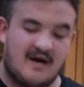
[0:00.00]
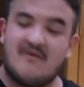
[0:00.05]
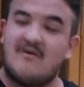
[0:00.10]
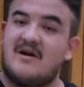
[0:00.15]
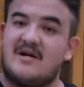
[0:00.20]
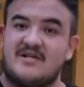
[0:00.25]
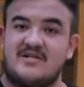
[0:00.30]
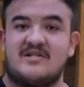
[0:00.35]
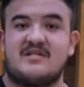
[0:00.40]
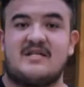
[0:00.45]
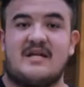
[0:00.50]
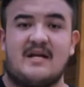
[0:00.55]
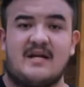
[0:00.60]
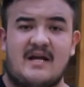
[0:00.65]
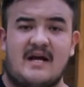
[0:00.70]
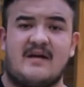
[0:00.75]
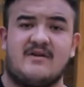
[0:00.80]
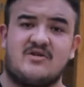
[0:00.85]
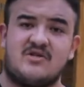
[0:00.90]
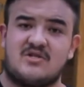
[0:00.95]
want to just say it
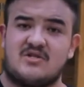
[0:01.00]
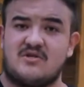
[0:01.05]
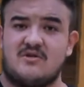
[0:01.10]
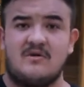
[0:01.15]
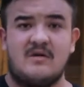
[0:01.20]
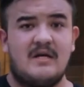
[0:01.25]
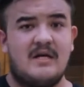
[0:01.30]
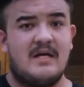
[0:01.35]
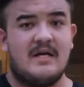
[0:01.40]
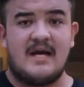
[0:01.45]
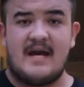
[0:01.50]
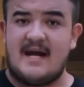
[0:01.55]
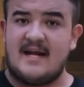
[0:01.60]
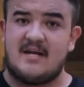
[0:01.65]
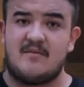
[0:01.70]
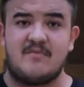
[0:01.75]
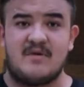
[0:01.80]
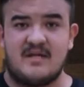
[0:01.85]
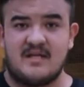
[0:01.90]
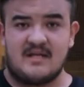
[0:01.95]
now, just so
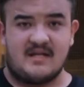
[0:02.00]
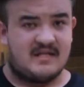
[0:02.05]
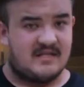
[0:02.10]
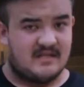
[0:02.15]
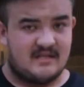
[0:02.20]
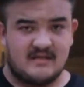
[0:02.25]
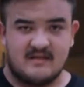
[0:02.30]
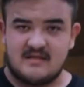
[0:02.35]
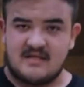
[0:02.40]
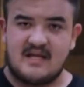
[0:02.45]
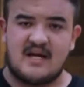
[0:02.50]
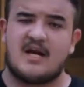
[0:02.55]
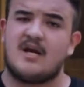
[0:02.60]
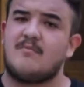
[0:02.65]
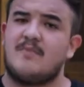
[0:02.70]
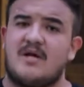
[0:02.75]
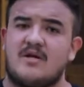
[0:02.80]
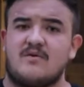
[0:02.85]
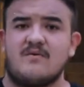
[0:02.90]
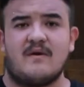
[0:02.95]
anybody that's thinking
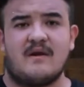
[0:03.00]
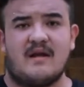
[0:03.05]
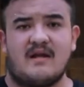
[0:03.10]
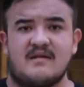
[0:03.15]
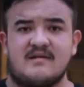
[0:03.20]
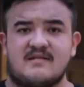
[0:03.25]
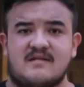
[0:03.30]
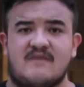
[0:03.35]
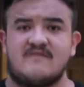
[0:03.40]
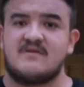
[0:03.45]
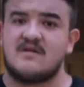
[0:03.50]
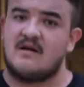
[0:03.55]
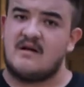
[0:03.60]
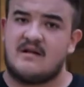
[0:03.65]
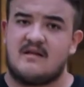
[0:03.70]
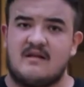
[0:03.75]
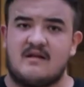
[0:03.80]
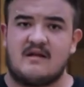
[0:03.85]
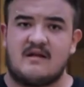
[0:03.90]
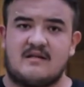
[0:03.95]
about doing ASFs or
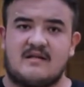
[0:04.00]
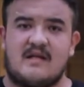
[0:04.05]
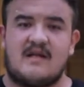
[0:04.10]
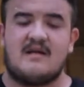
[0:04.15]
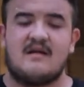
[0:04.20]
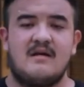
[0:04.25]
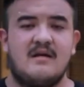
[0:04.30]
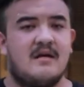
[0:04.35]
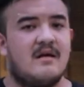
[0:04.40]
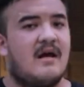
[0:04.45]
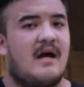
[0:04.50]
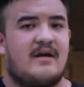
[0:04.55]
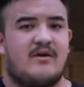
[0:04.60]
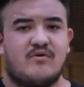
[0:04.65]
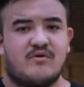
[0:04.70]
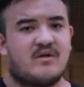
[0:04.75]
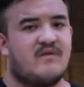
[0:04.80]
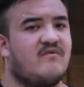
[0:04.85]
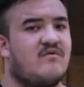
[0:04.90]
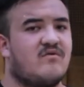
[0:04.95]
anything like that, I
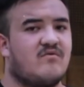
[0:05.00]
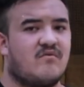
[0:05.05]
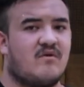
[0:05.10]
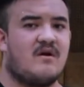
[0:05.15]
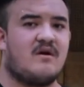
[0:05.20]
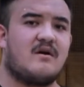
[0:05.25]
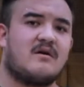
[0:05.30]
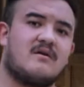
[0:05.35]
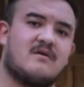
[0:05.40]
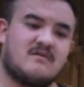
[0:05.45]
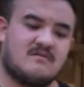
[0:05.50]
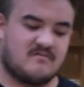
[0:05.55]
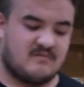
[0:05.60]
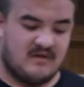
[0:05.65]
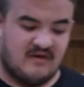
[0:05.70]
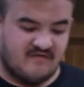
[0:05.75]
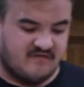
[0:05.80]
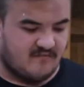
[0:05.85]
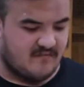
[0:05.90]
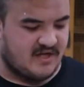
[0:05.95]
don't give you the wrong
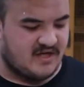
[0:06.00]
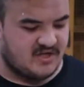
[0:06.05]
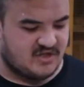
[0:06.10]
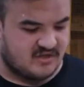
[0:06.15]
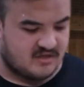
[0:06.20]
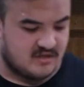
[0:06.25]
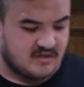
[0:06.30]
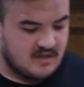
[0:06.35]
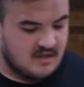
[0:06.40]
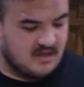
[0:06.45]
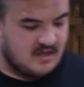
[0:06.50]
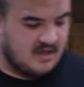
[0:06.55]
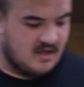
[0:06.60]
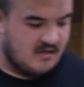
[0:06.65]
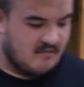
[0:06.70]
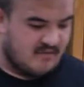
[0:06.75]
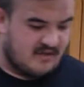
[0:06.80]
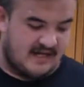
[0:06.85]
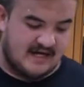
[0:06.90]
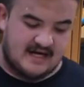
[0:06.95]
information.
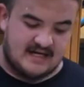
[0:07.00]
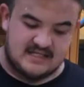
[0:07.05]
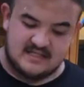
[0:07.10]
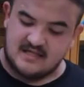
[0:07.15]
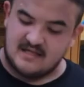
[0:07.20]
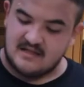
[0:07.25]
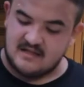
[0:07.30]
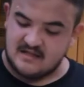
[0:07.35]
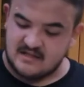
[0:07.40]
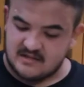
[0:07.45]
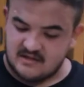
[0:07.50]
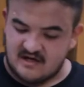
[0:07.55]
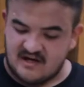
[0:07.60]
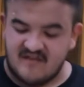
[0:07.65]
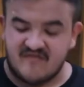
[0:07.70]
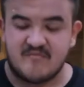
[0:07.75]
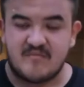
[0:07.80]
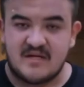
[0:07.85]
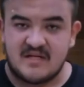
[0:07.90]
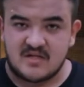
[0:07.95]
But like I said, these are
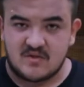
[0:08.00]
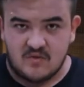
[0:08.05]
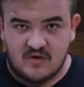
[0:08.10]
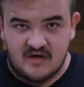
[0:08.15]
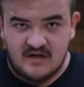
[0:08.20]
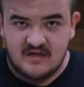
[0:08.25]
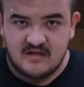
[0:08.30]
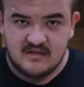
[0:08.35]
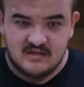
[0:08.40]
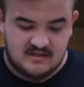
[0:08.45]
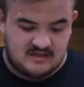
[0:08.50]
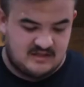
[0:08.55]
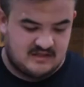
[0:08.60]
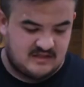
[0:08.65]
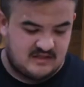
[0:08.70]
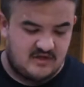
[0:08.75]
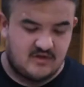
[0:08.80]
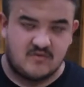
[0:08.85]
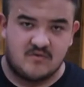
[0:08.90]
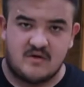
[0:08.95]
FB20s, these
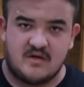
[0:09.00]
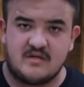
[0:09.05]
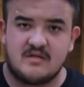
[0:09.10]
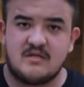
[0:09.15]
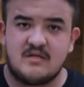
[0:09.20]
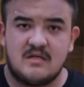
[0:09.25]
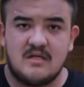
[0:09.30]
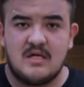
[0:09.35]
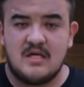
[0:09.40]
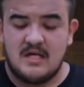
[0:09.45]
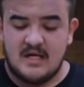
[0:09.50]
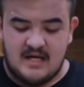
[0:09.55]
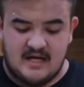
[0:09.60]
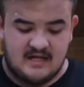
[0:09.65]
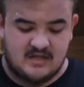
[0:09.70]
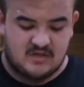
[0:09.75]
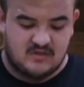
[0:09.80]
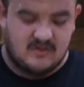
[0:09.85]
little ones, and so